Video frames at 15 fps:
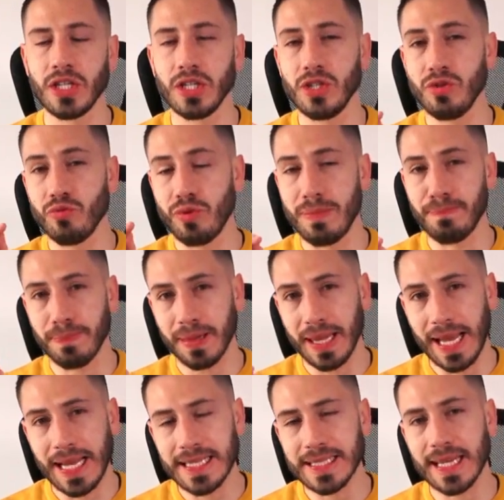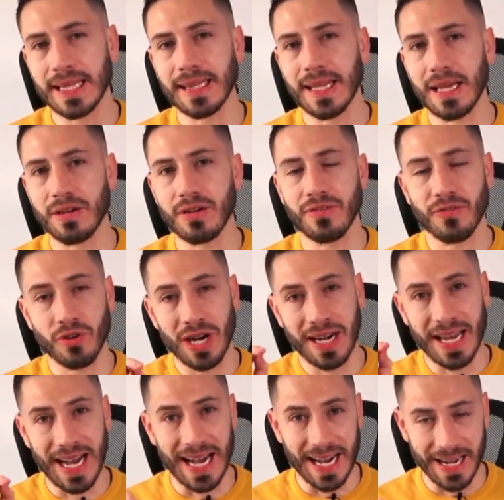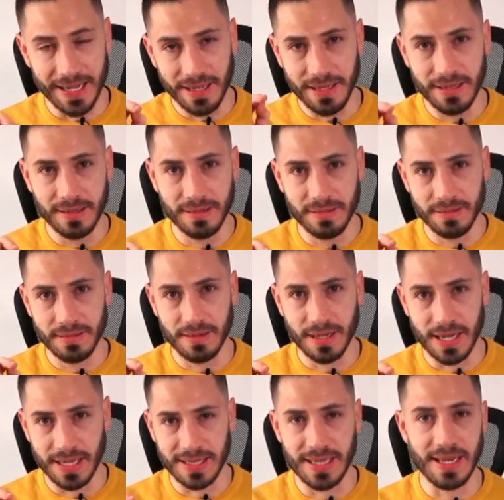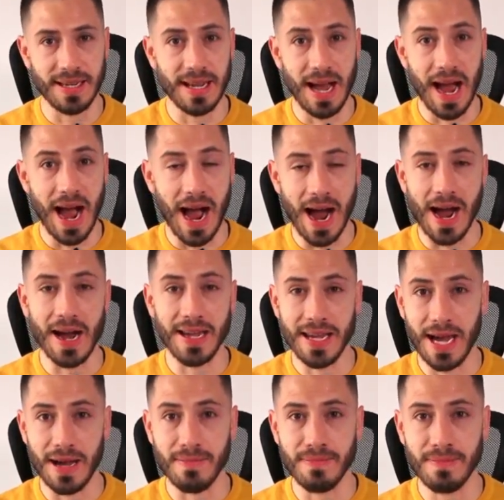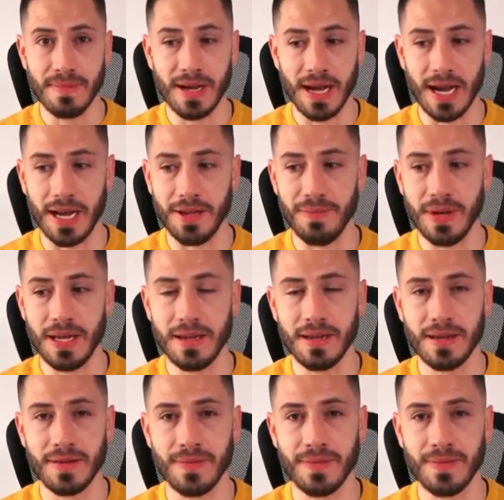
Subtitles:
you replace that letter for an I, as in I am Jaime,